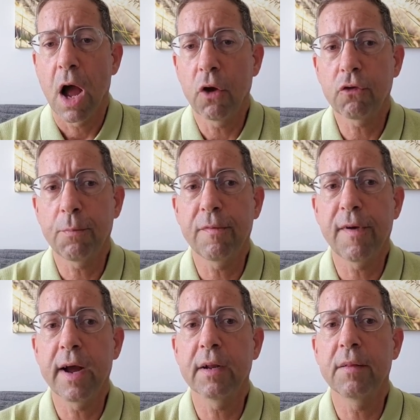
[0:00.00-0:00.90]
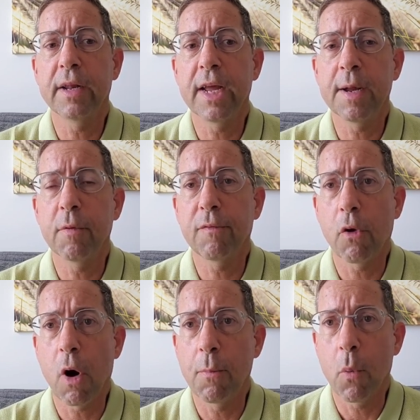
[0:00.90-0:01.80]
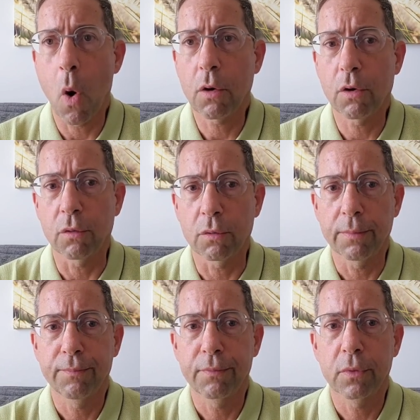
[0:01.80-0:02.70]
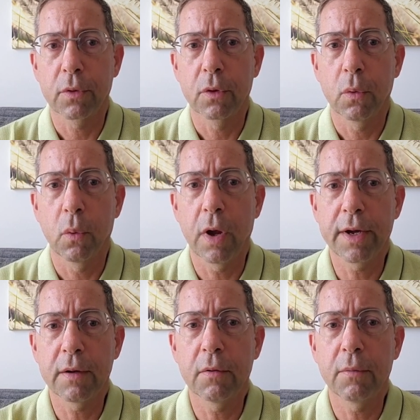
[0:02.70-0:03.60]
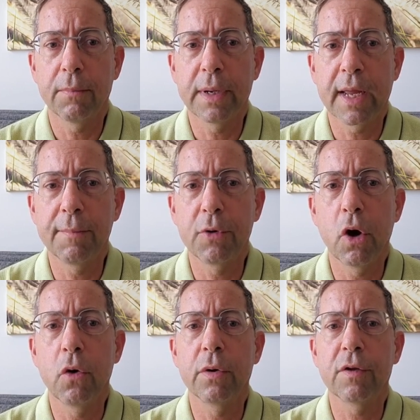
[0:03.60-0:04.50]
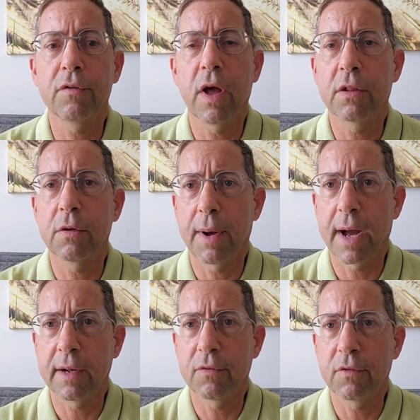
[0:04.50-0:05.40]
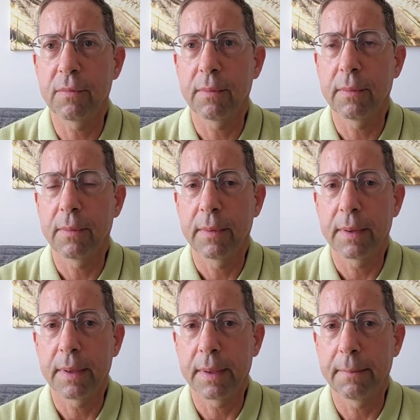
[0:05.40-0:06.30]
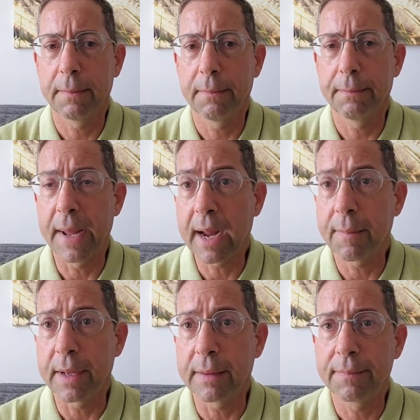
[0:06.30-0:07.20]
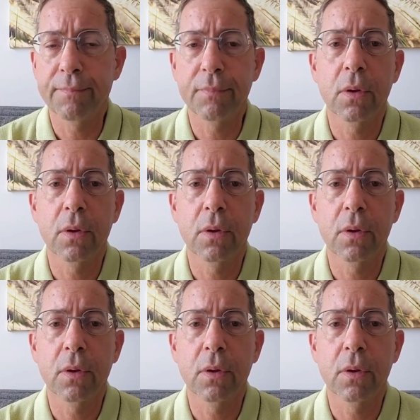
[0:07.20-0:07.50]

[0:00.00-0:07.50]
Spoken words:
I also provided the name of Rob Walker, who later became known as Hunter Biden's bagman.